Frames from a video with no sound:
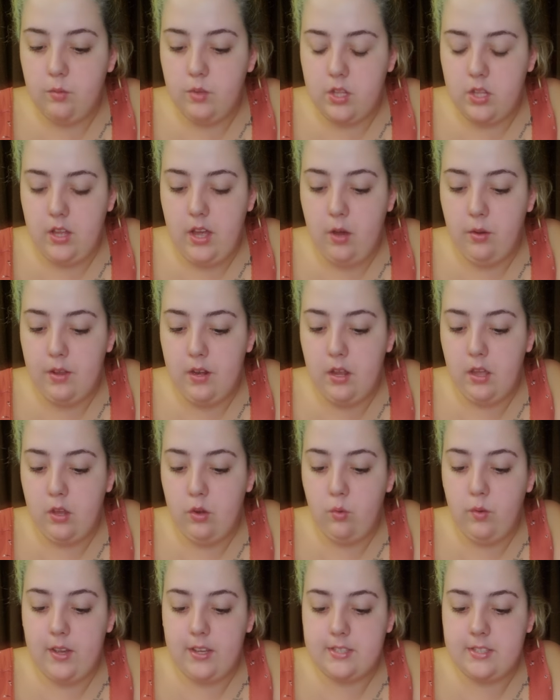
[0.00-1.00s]
without any
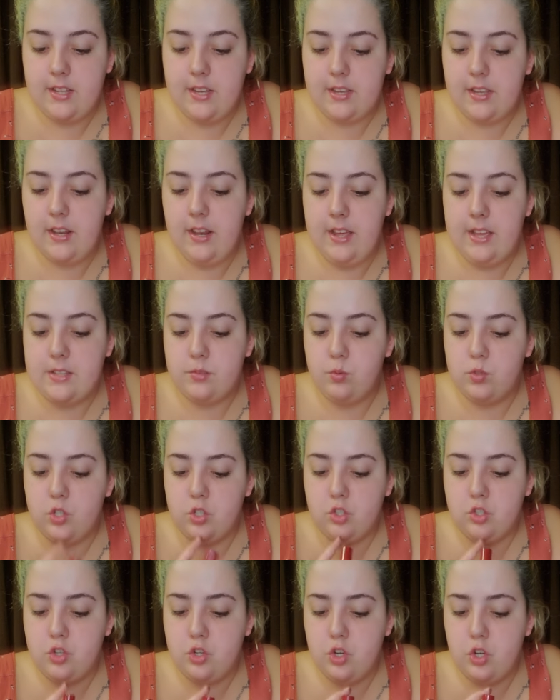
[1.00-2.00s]
annoying stickiness, which
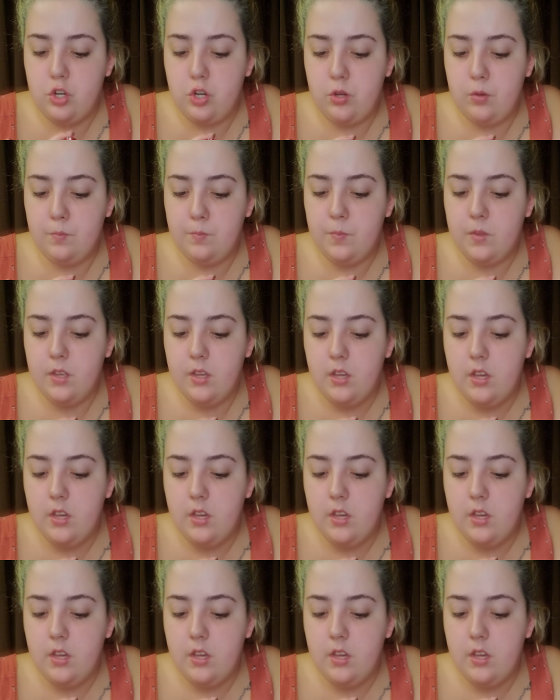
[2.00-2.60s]
is true.